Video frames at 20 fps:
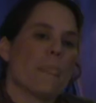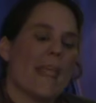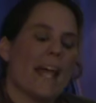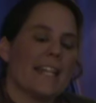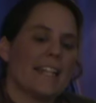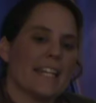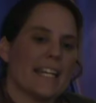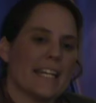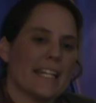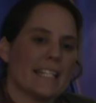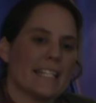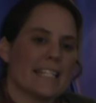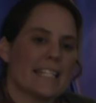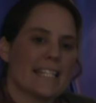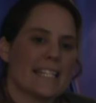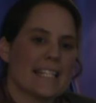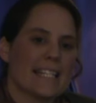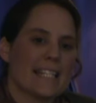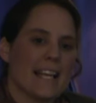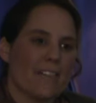And then in
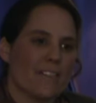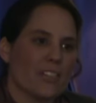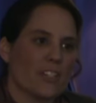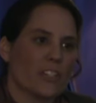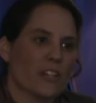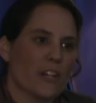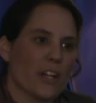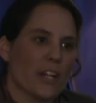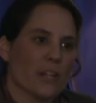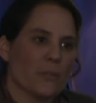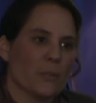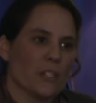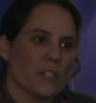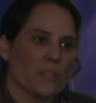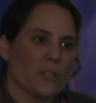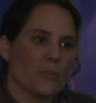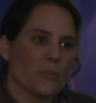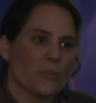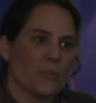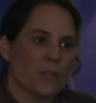seventh grade,
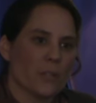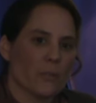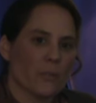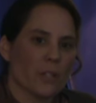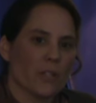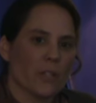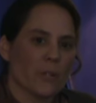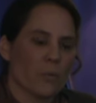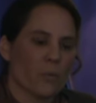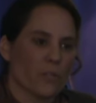we really